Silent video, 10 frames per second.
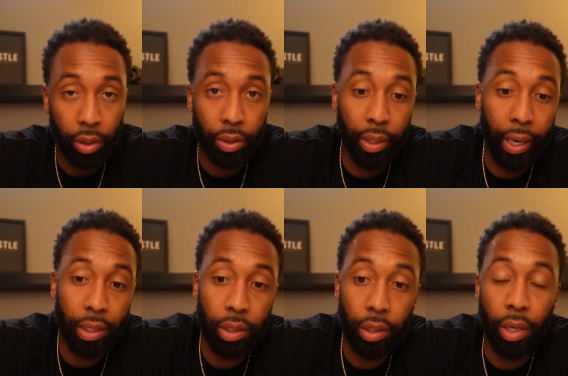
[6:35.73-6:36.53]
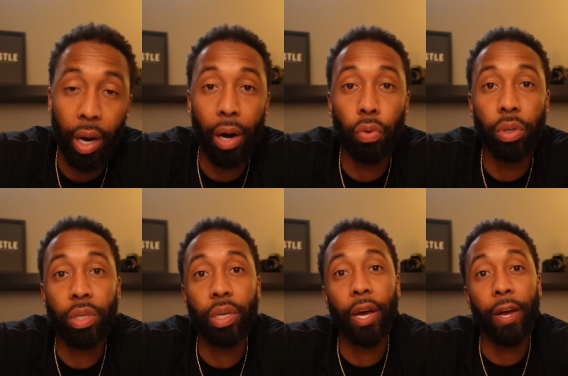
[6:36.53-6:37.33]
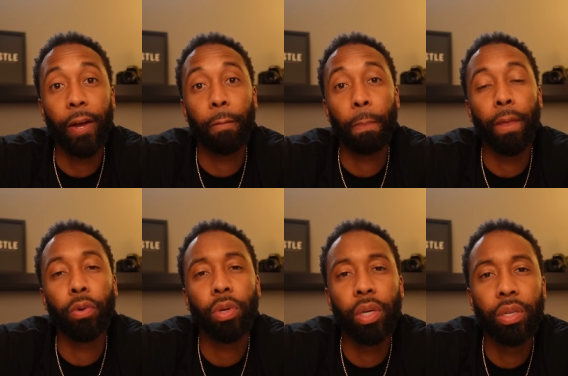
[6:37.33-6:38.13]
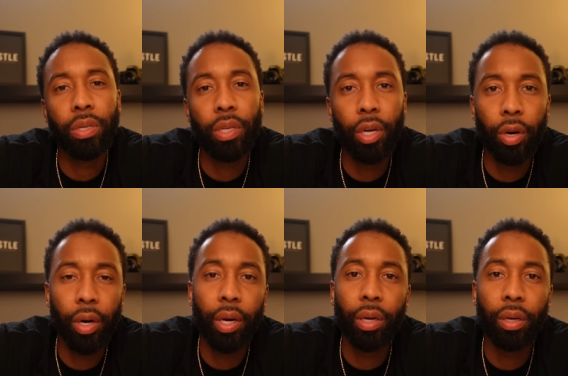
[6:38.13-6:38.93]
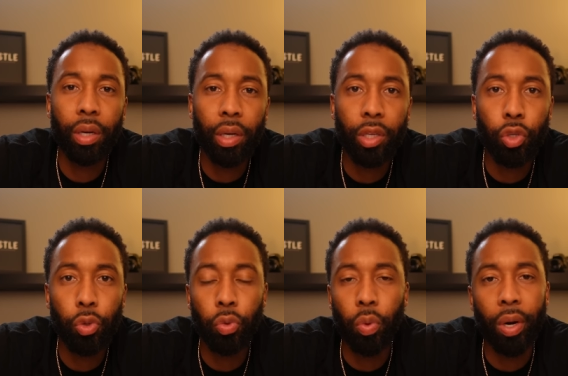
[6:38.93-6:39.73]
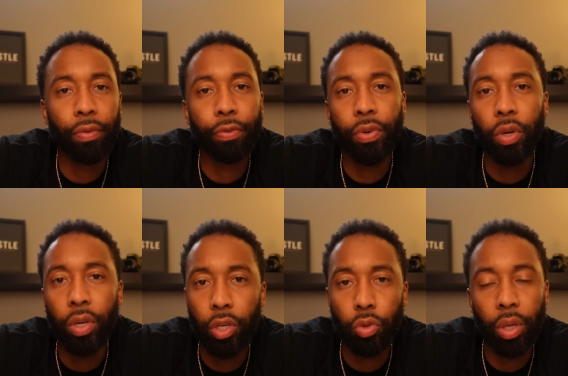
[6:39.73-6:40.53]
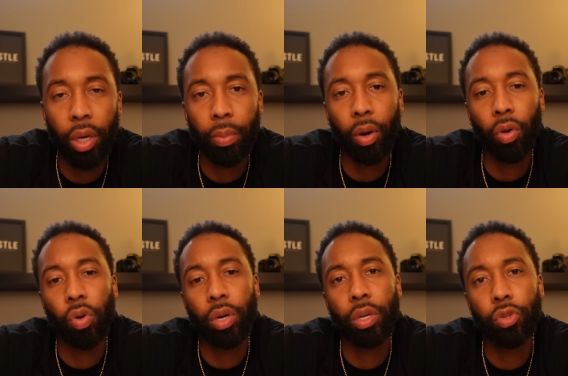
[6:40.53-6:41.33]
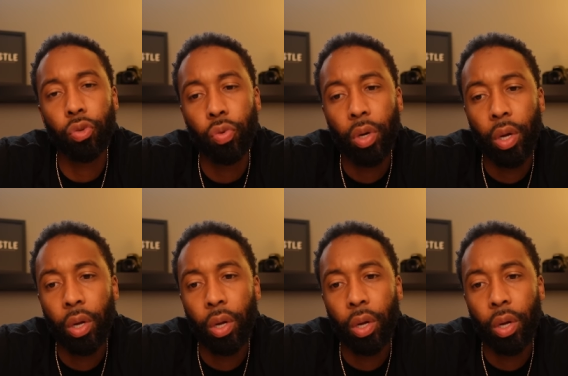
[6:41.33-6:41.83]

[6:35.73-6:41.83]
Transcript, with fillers: Nextly, I would say consider and look into whatever field it is you think about going into